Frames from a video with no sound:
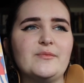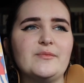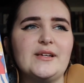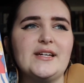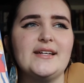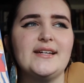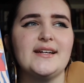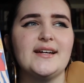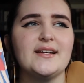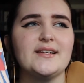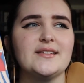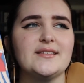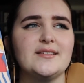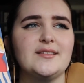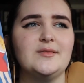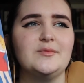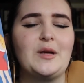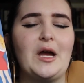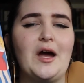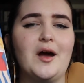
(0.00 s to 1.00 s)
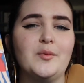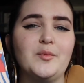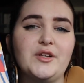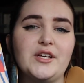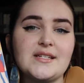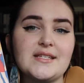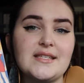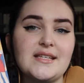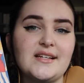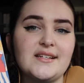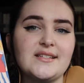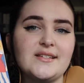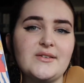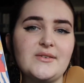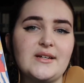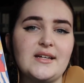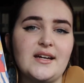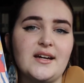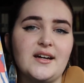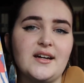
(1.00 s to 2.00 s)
He has some complex things going